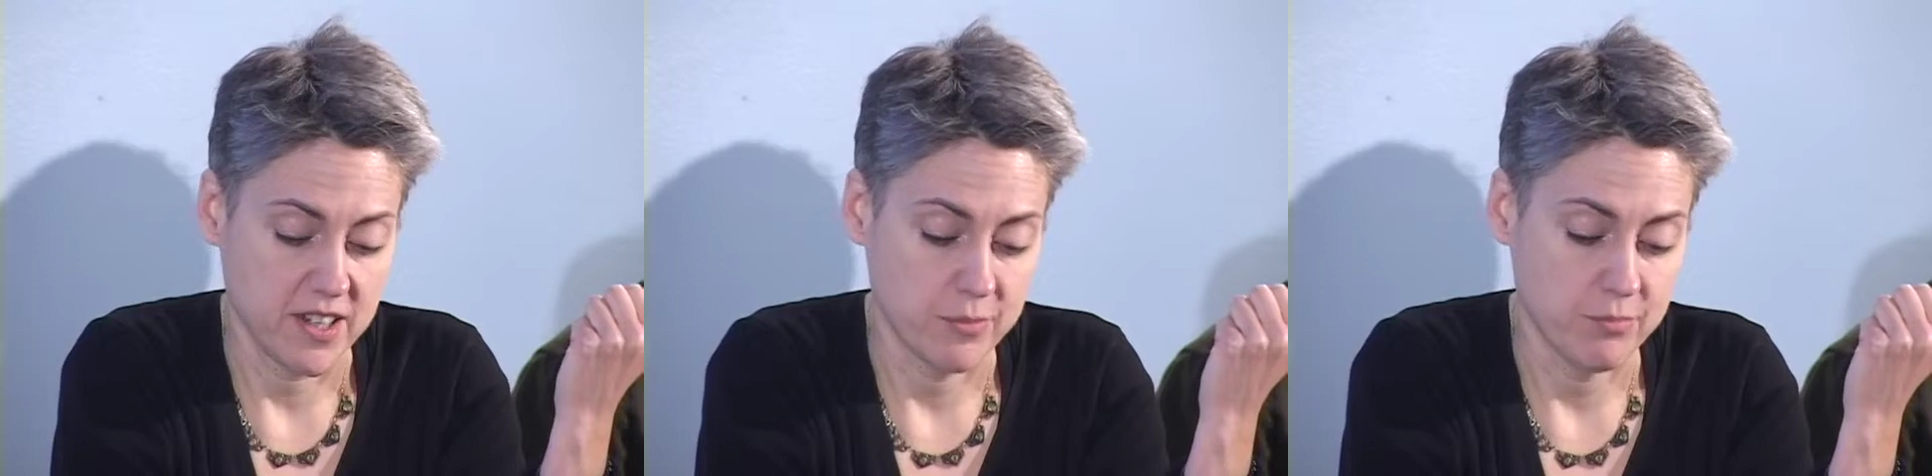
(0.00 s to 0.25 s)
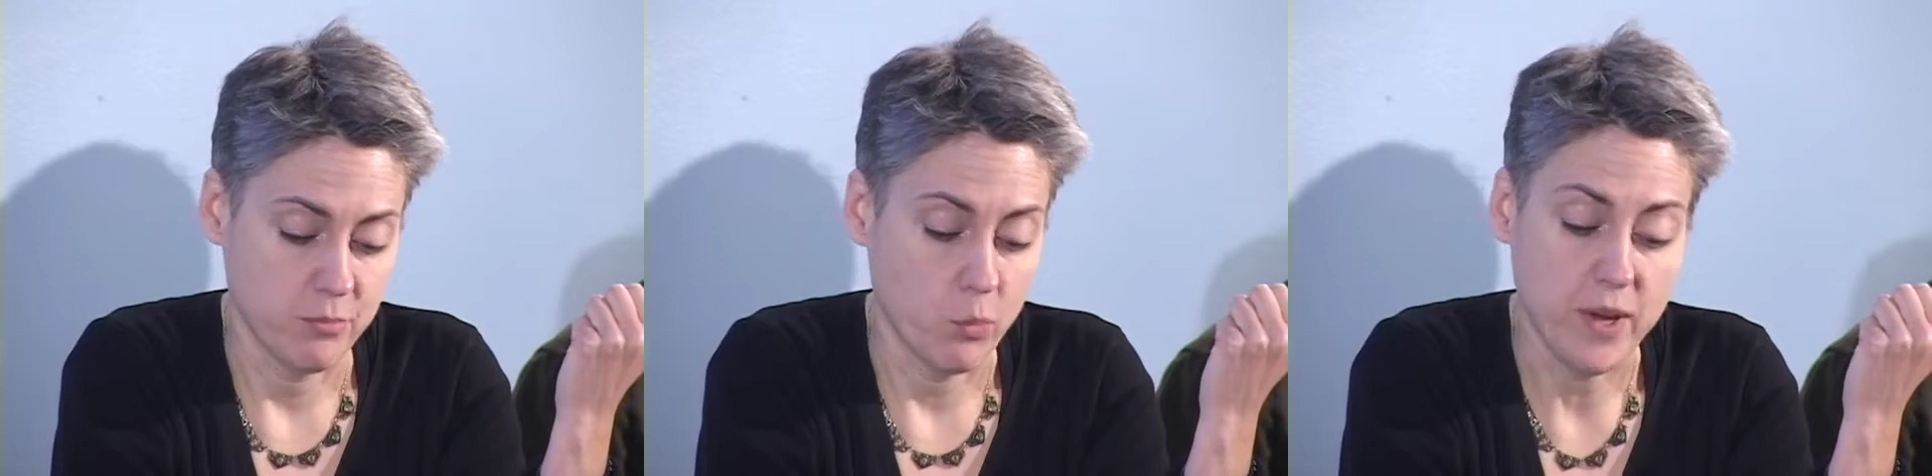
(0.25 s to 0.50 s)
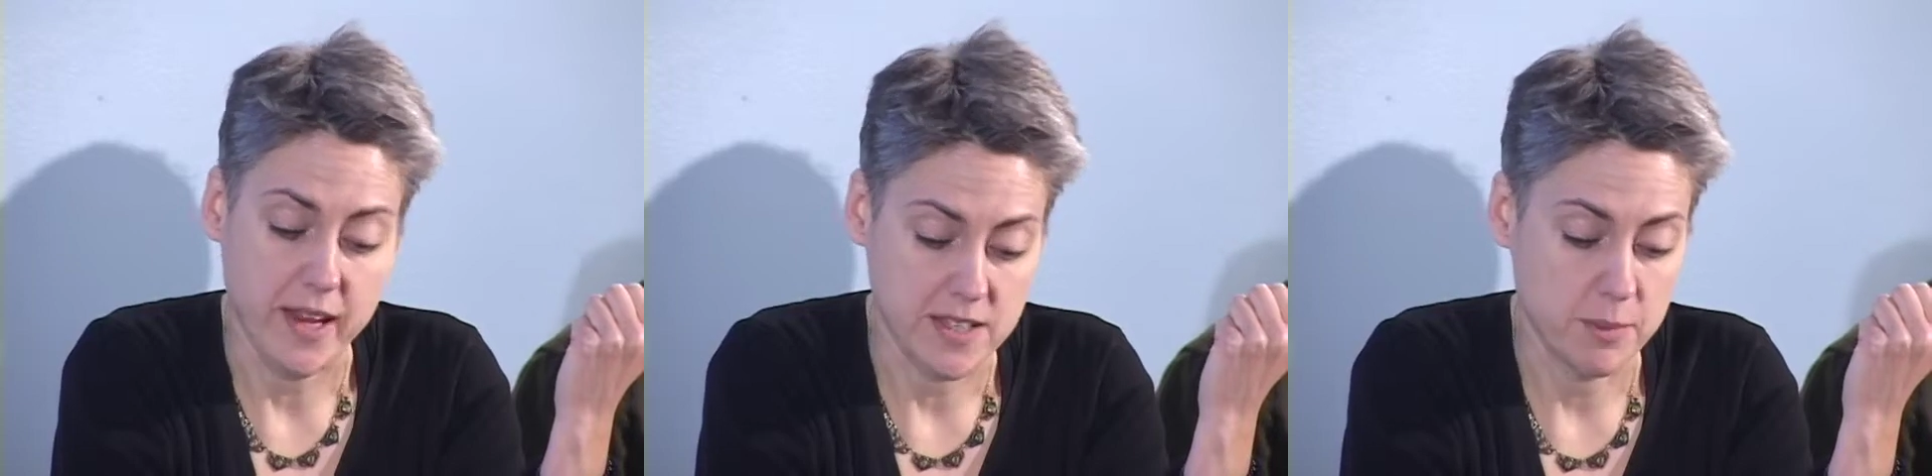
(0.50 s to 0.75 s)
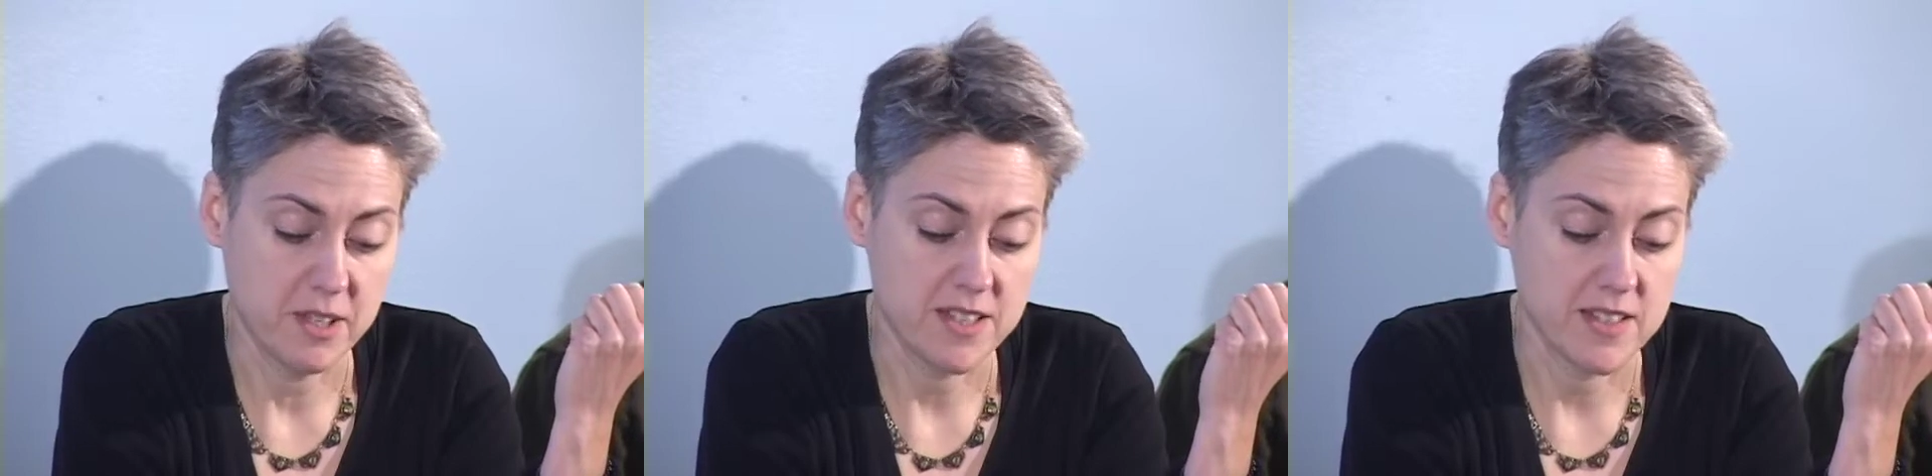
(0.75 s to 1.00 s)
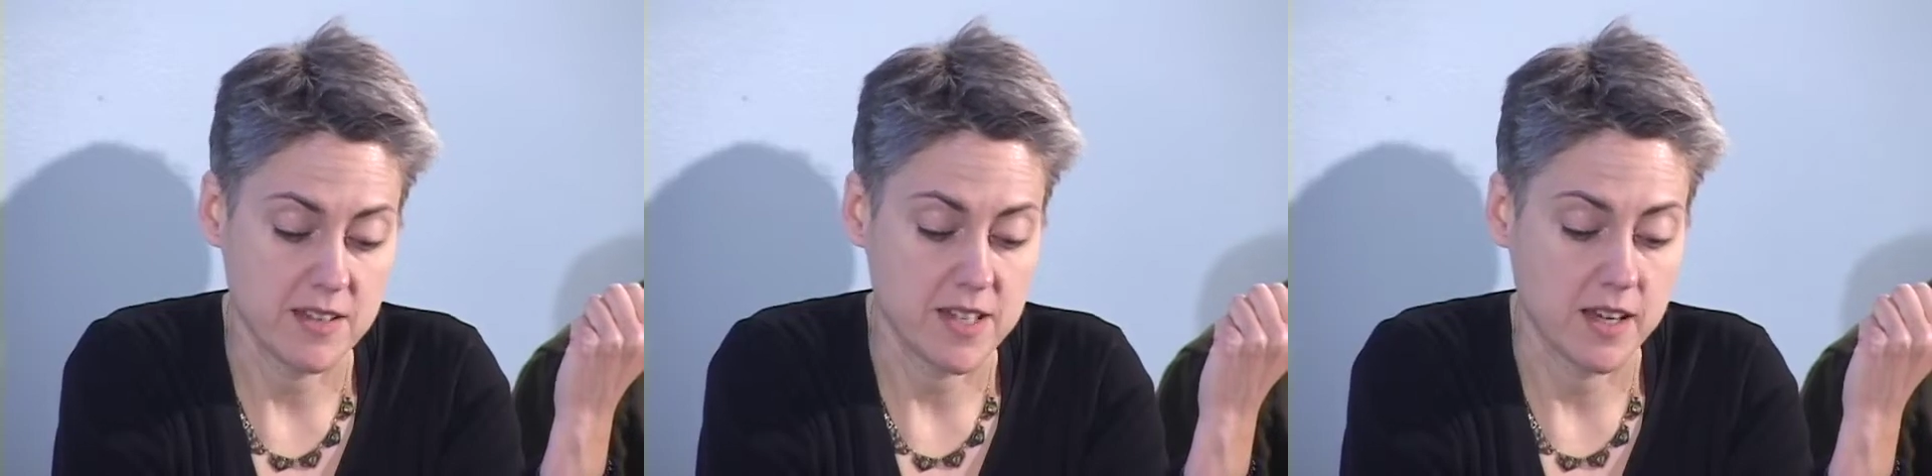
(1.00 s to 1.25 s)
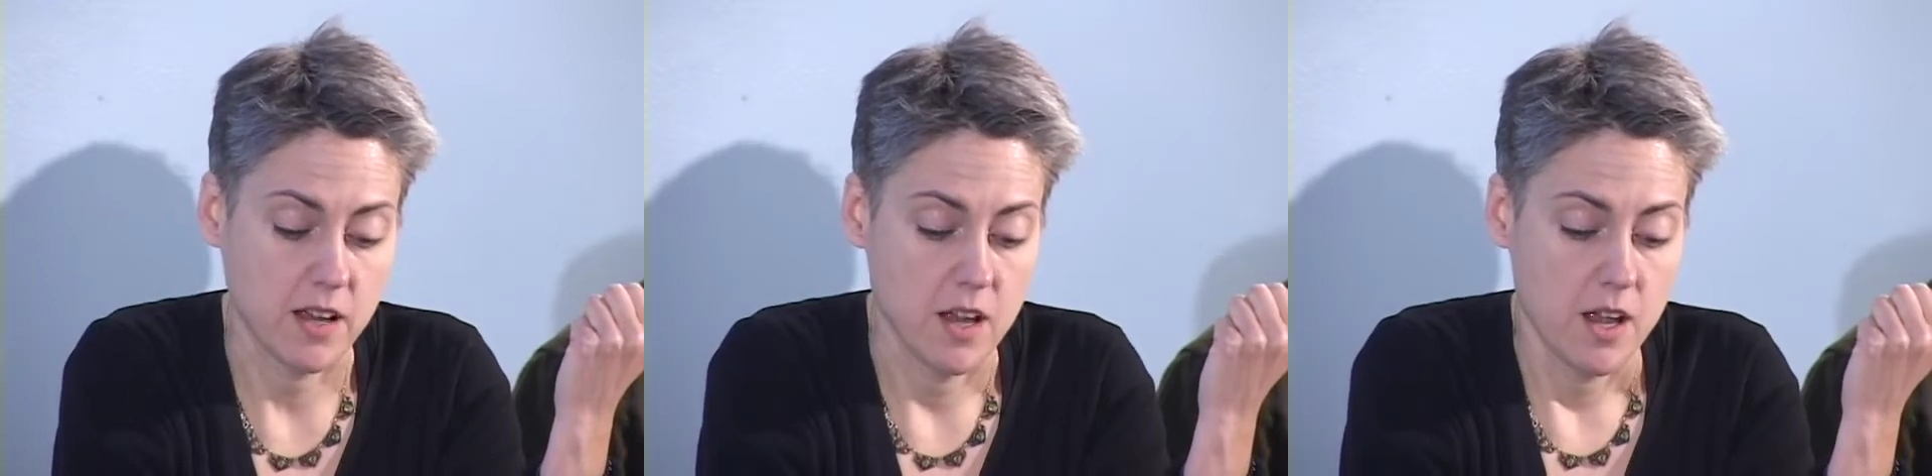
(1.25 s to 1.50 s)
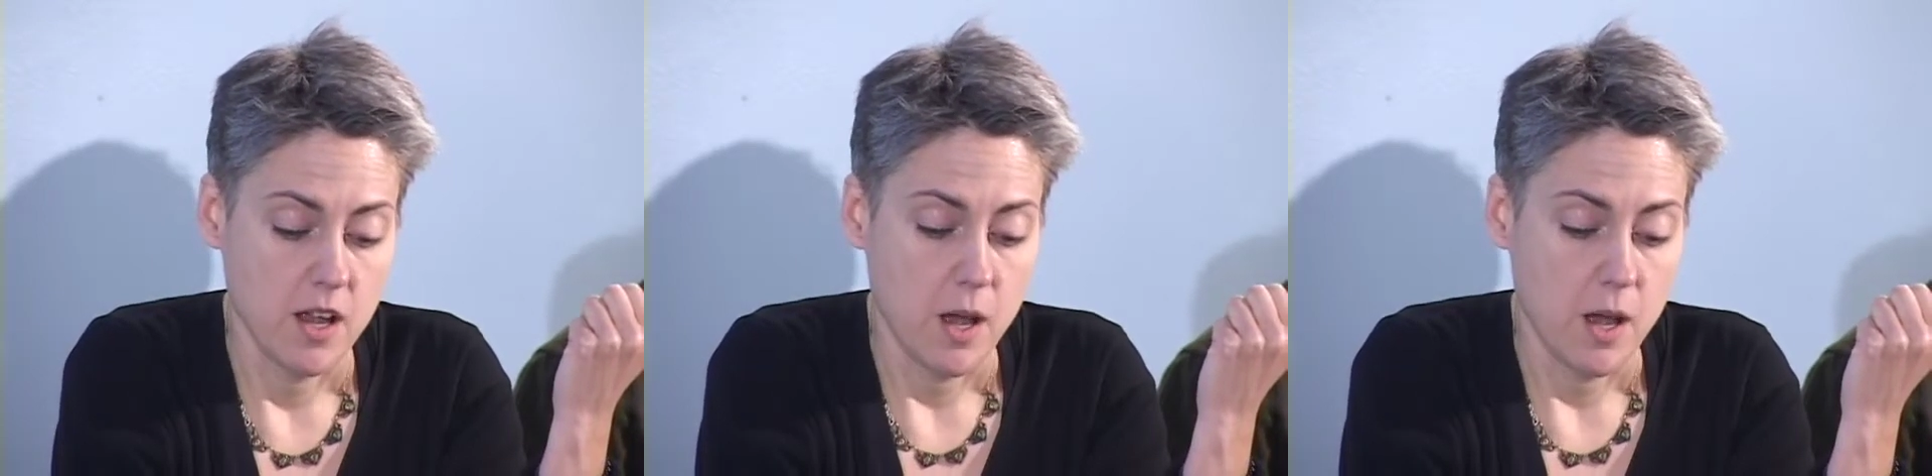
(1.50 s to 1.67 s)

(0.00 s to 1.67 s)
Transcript: Um, we end up consenting.